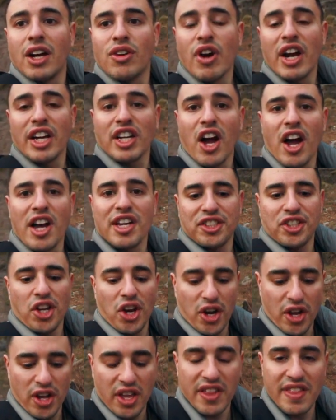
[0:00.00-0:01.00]
Right, guys,
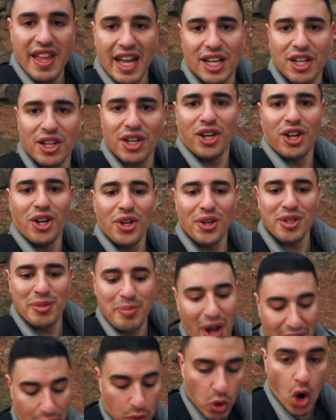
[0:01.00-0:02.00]
so that concludes
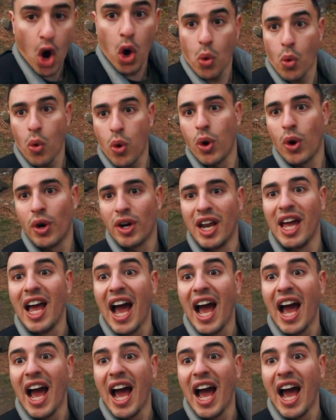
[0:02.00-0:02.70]
my. Whoa!